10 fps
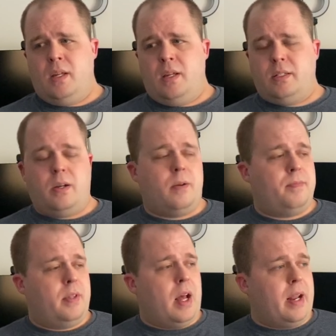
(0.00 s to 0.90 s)
So
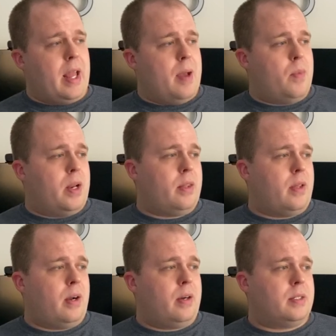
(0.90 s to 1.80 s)
Nottingham went in
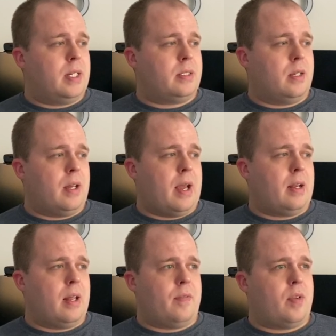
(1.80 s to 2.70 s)
there because that's all I had left.